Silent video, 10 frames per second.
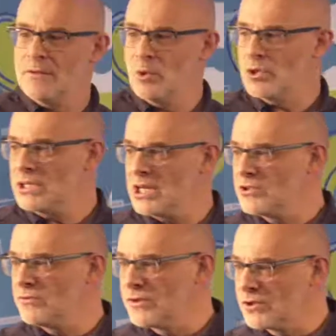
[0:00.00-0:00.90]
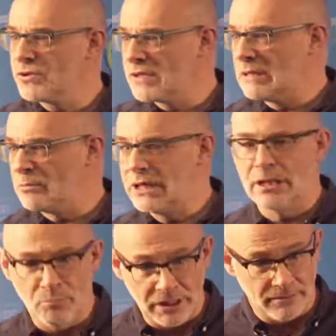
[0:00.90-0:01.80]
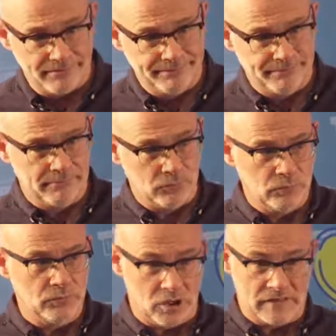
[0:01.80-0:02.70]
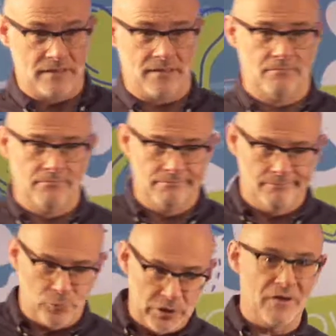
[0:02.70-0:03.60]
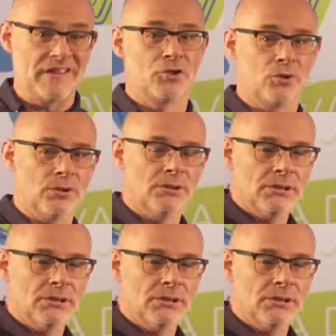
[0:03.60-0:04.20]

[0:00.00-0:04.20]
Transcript: the most natural resource that we can be. Us. We are the tool.